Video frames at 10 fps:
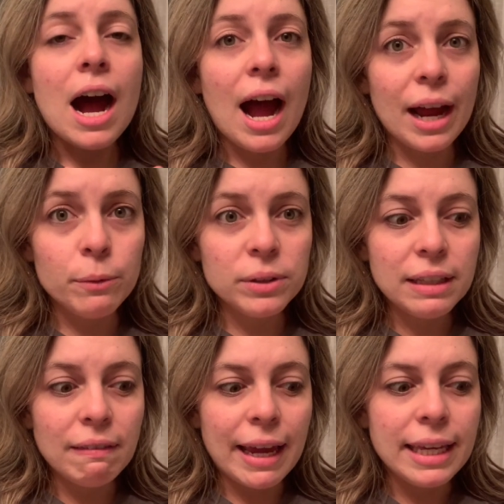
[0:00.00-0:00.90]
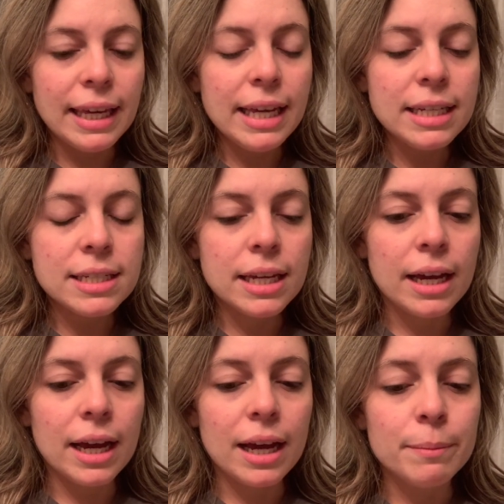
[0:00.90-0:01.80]
I really like it.
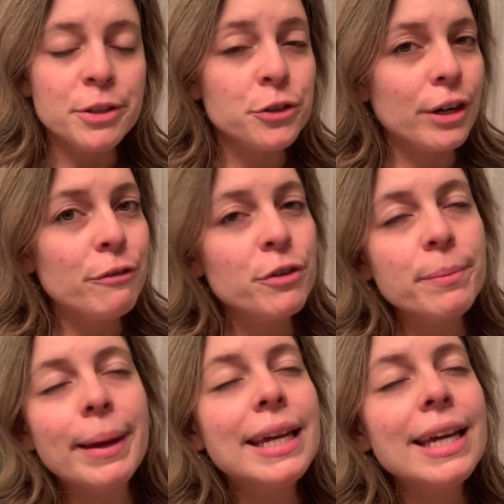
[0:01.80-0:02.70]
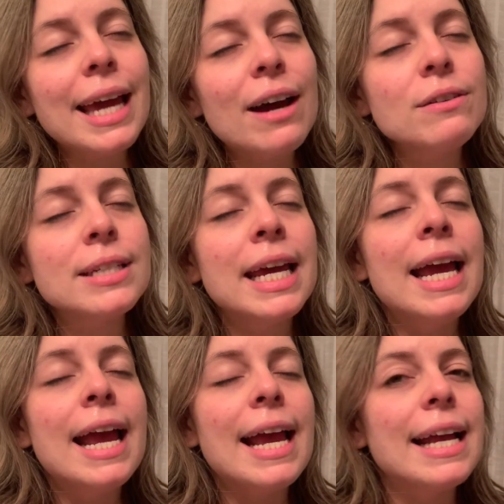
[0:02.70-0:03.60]
It's great for the bank account.
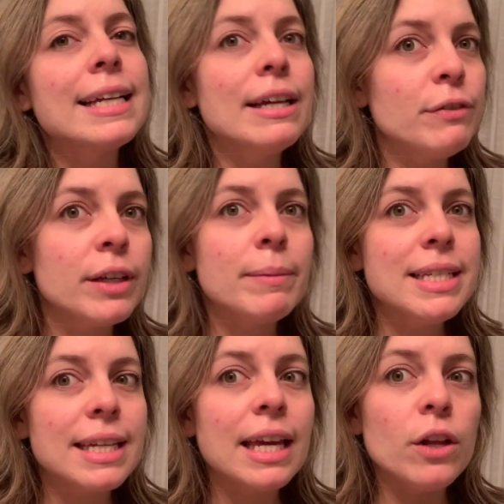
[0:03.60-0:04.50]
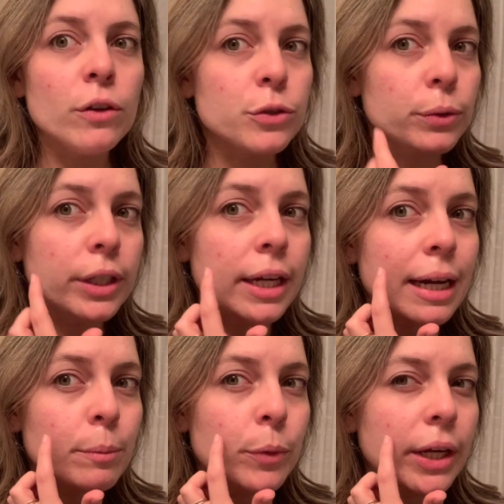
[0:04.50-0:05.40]
And I feel like my skin, it looks really good.
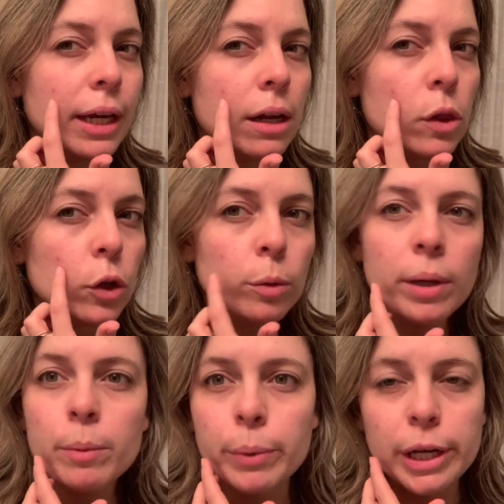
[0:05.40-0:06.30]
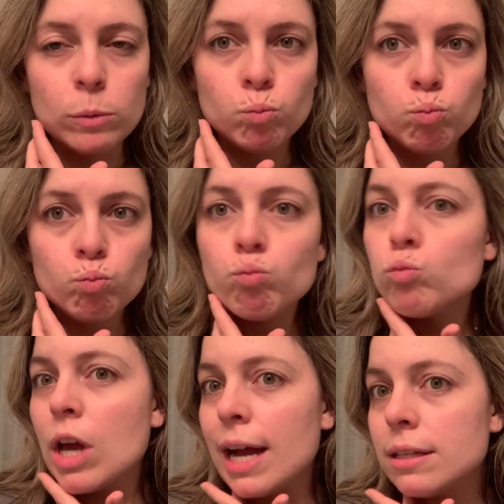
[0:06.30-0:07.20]
I'm breaking out a little bit, but
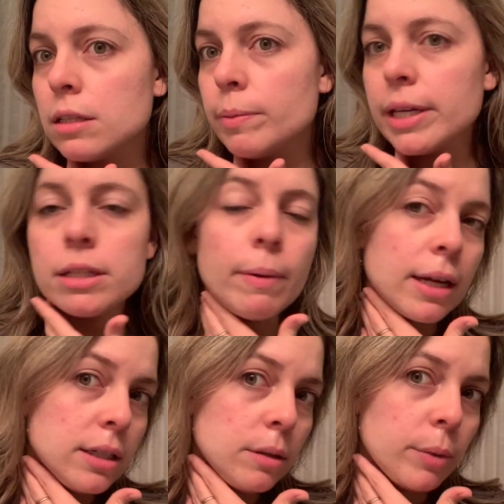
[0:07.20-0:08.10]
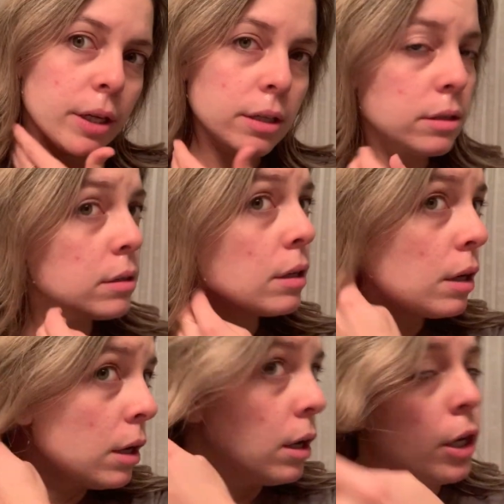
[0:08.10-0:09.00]
as to be expected because,
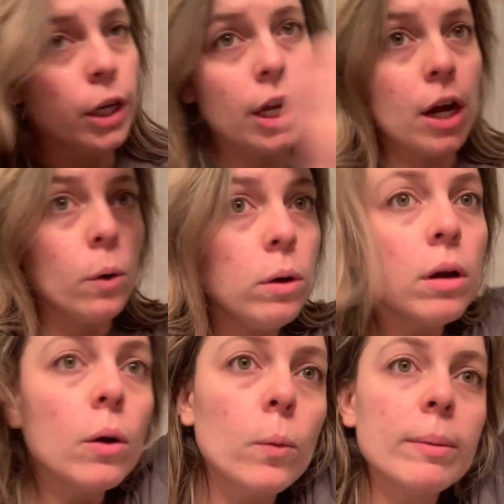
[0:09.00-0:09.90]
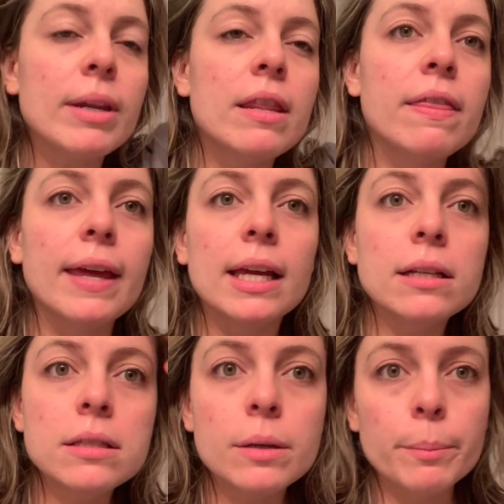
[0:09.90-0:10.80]
you know, women
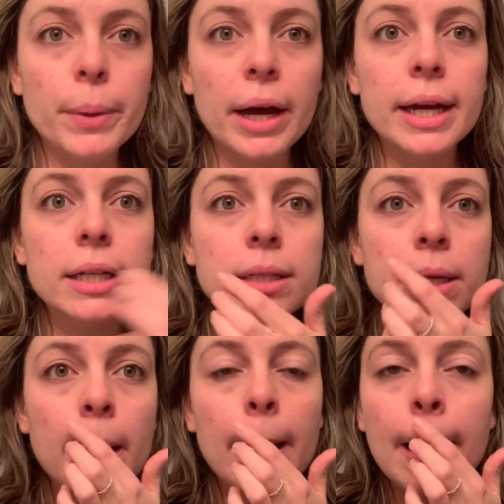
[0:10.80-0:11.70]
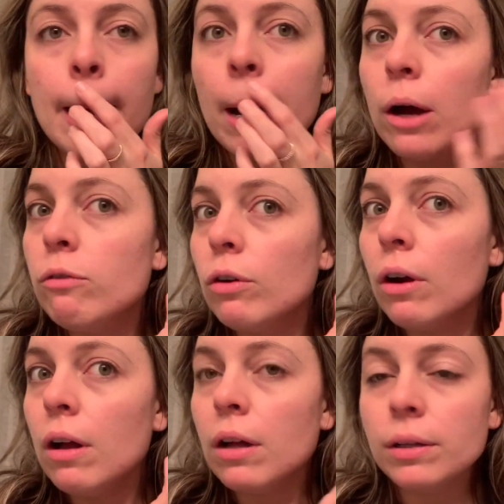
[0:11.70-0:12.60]
things. But
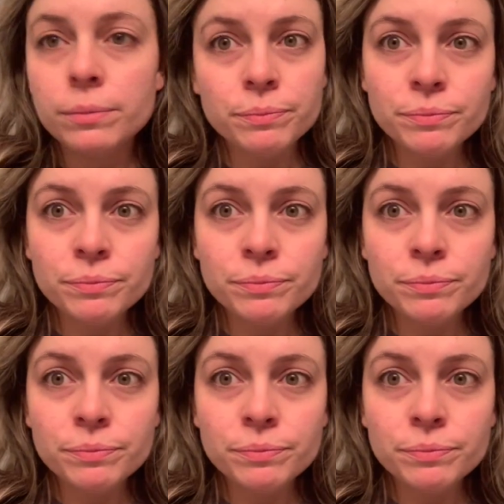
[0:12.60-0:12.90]
overall,